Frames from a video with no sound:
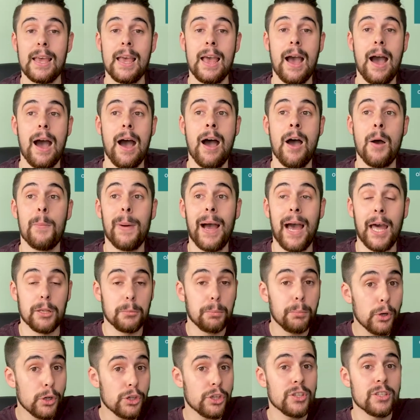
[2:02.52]
and
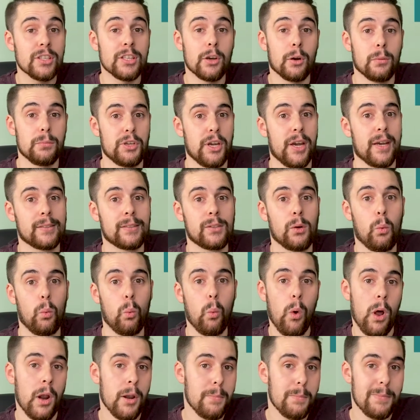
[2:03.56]
pushes the object
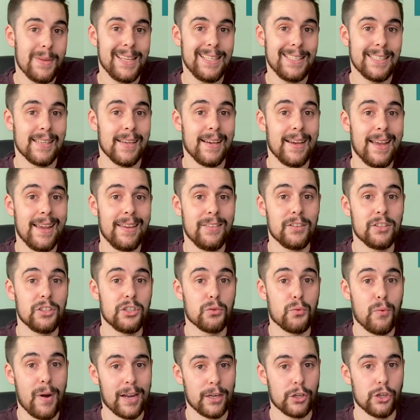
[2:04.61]
1 meter in the
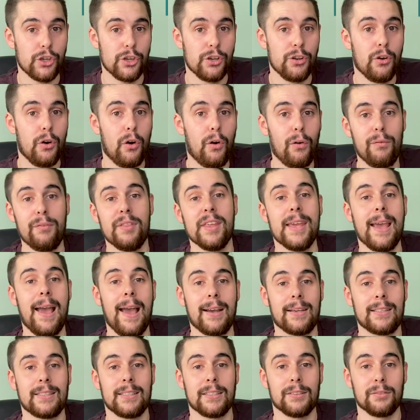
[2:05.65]
direction of the
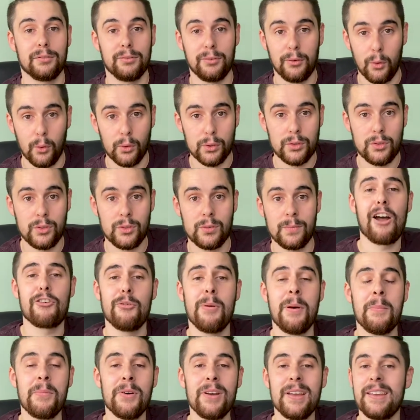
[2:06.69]
acting force. And
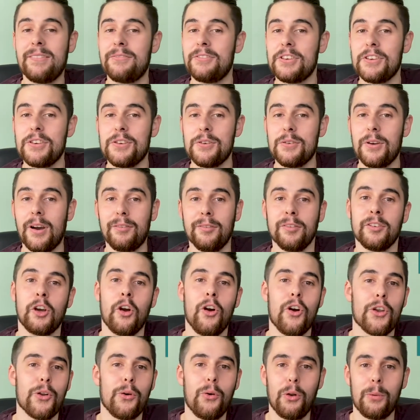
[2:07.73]
remember, if you have
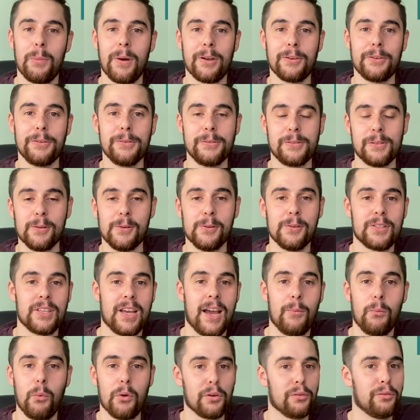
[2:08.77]
forgotten all about Newton's laws
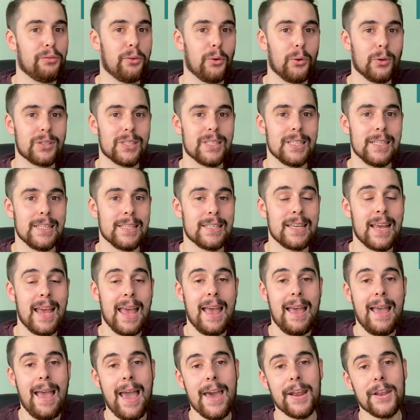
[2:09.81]
and what a force is,
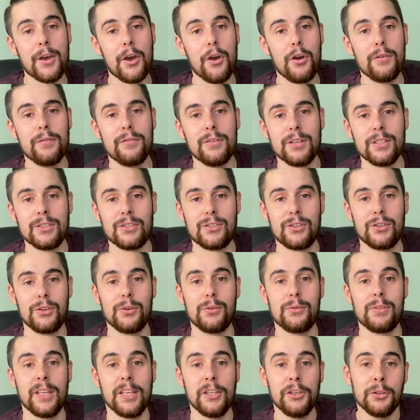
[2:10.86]
head over
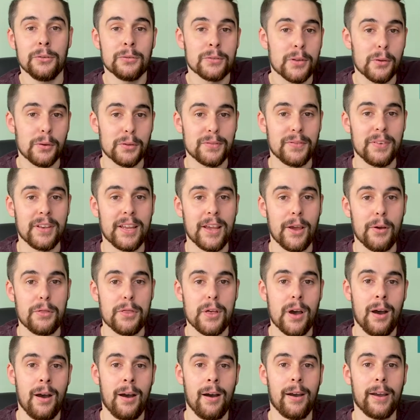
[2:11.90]
to the Newton's laws video
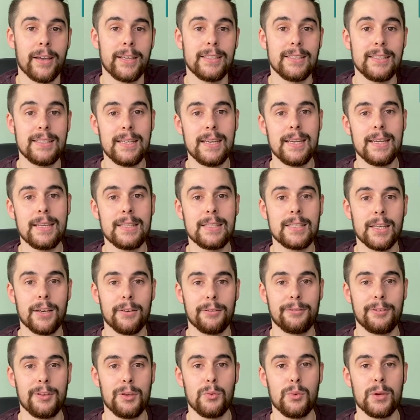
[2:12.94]
that I did a
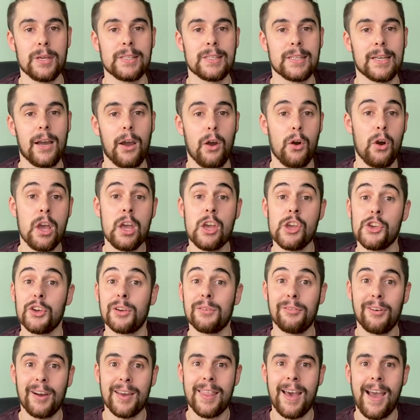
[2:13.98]
few weeks ago. You
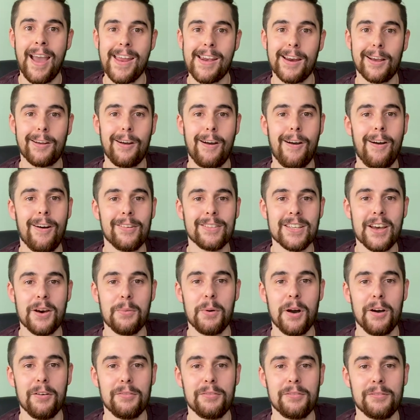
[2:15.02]
can find that in a card
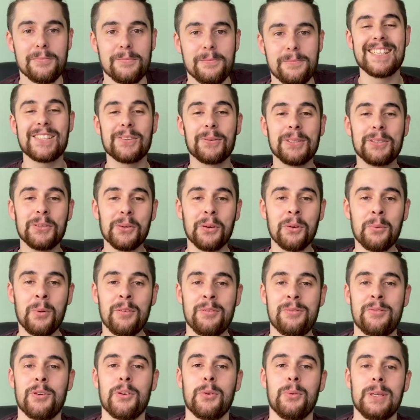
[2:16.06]
above. So when talking about
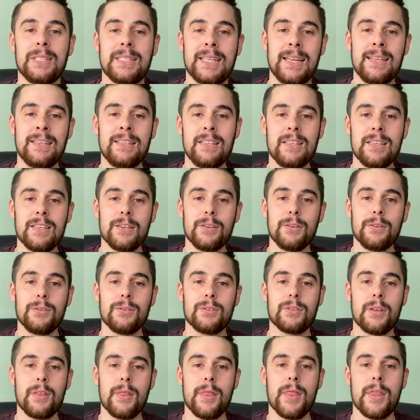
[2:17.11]
food, we tend to
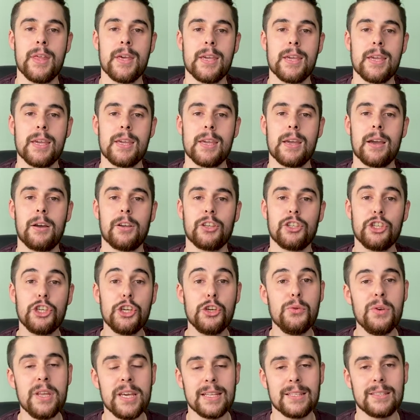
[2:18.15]
use the
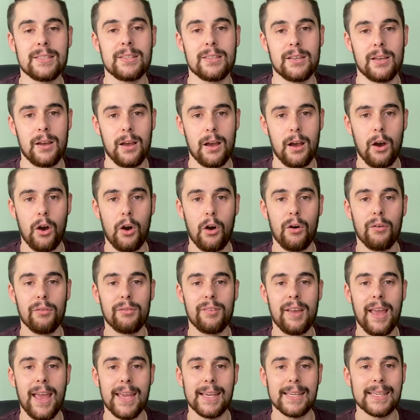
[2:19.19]
unit of
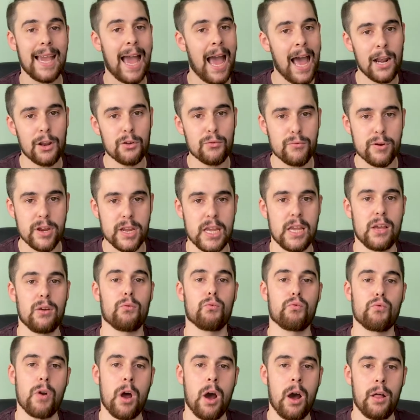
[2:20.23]
a calorie
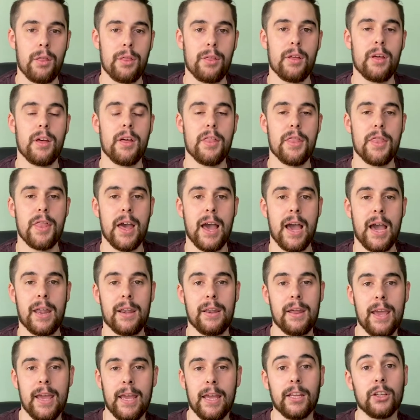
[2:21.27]
rather
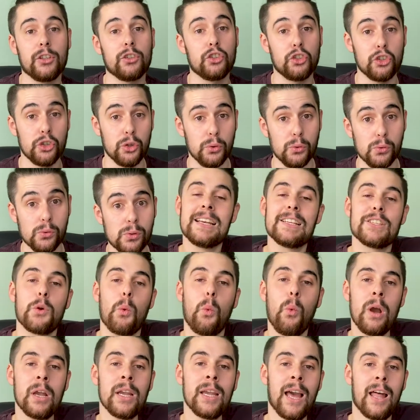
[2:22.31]
than a joule. So
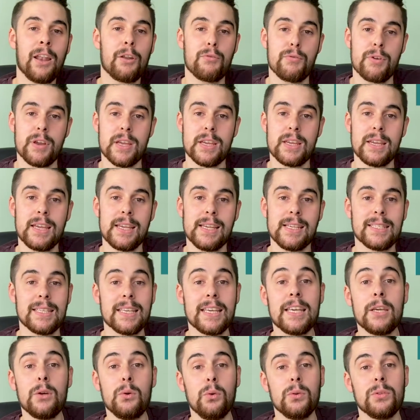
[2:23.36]
1 calorie is
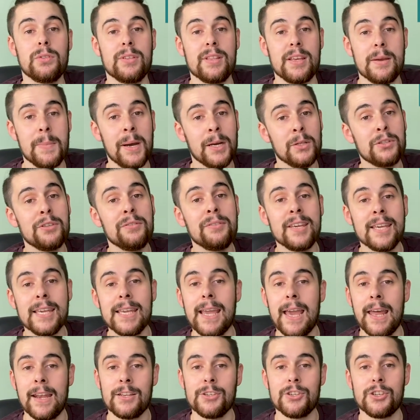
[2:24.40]
equal to the amount of
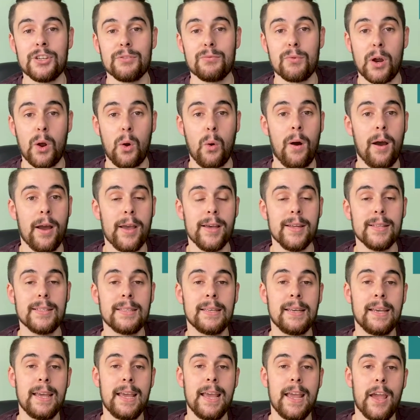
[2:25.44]
heat energy required
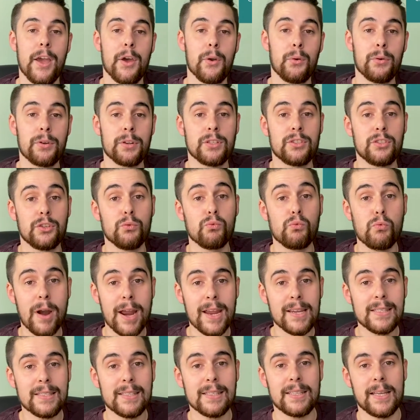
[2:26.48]
in order to
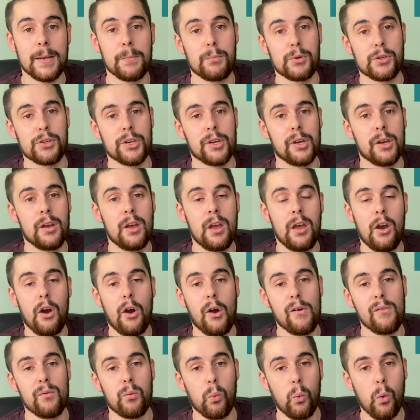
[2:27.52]
raise the temperature
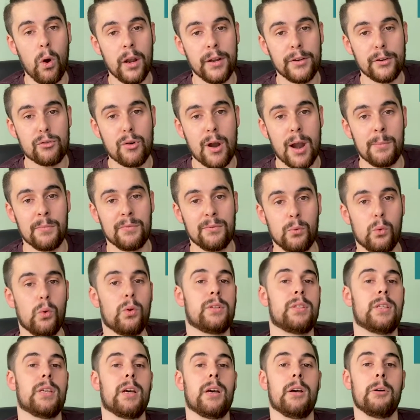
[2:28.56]
of 1 gram of
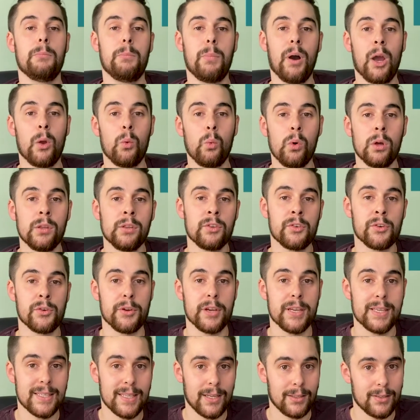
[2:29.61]
water by 1
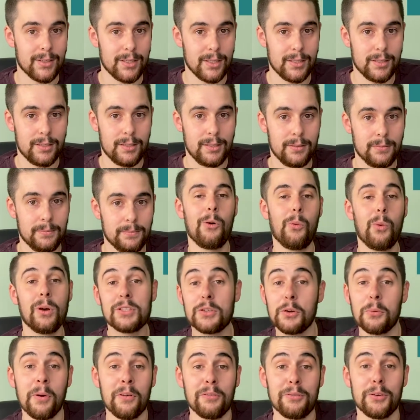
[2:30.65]
degree Celsius. When
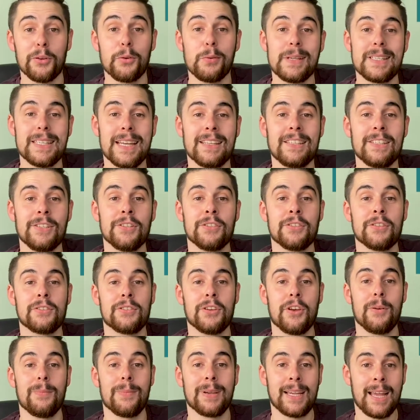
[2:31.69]
talking about food, we tend to use the
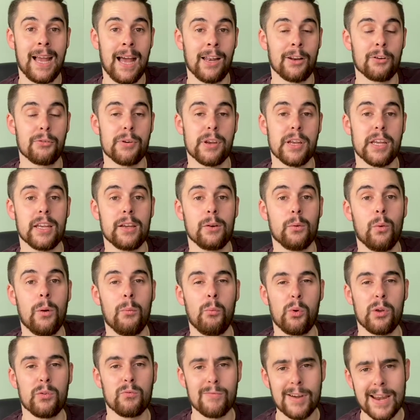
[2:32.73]
term calorie when
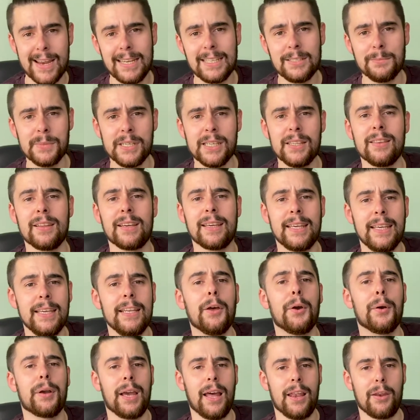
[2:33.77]
we really mean the
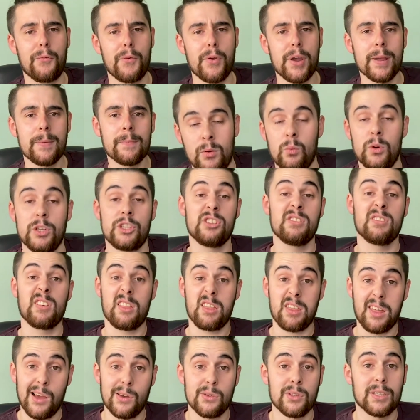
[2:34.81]
kilocalorie, which is
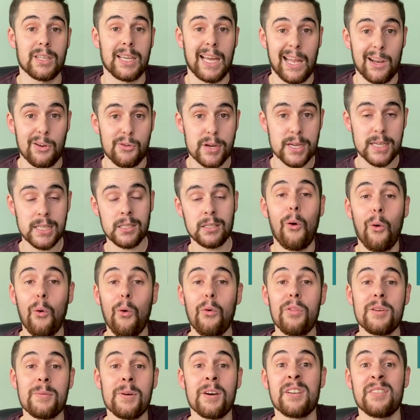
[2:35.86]
1,000 calories,
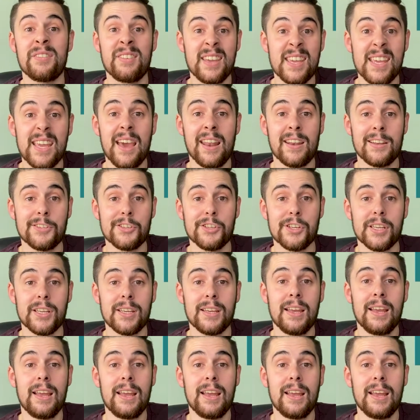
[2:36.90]
or the amount of heat energy